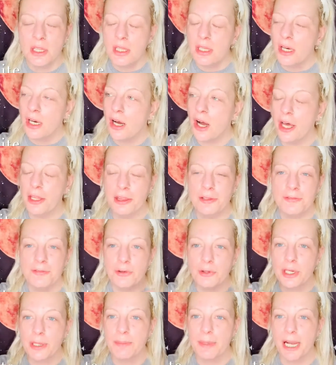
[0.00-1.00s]
all the
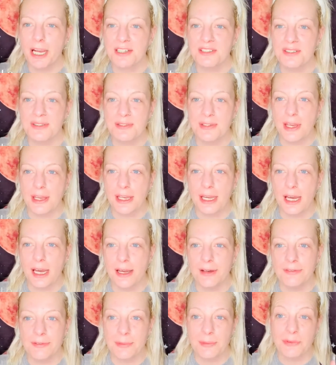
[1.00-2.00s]
foodie boxes I
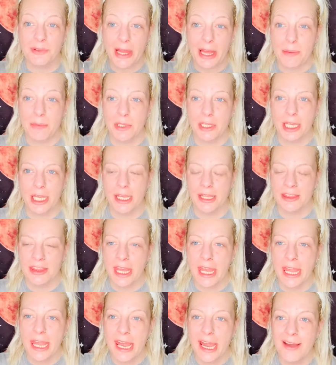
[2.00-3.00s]
got from Glamlite,
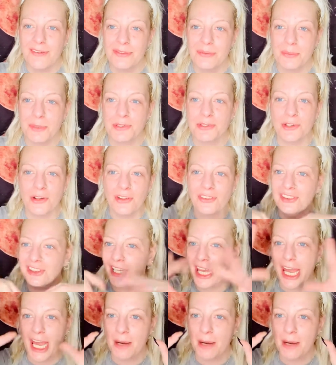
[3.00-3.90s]
they have the most glam